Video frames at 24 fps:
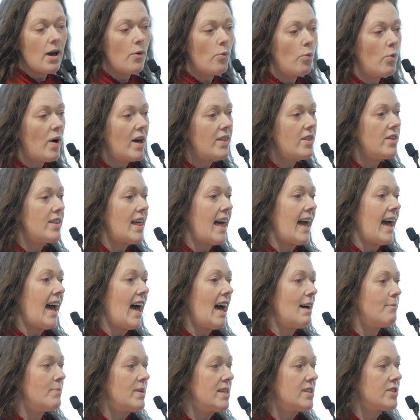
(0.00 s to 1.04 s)
And whether that
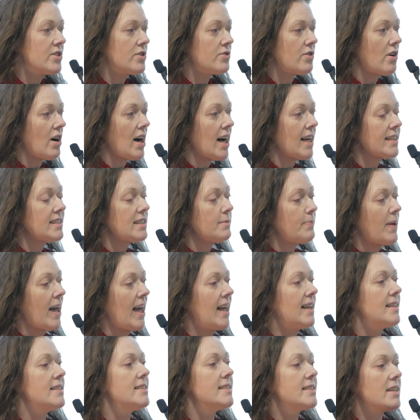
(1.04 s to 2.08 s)
happens or not
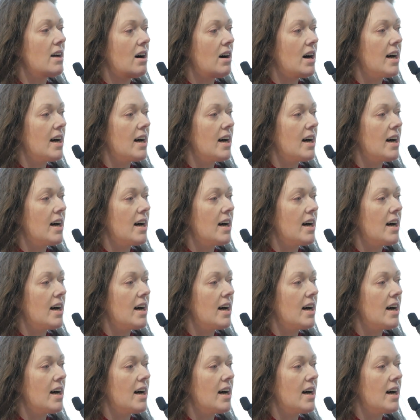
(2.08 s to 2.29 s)
depends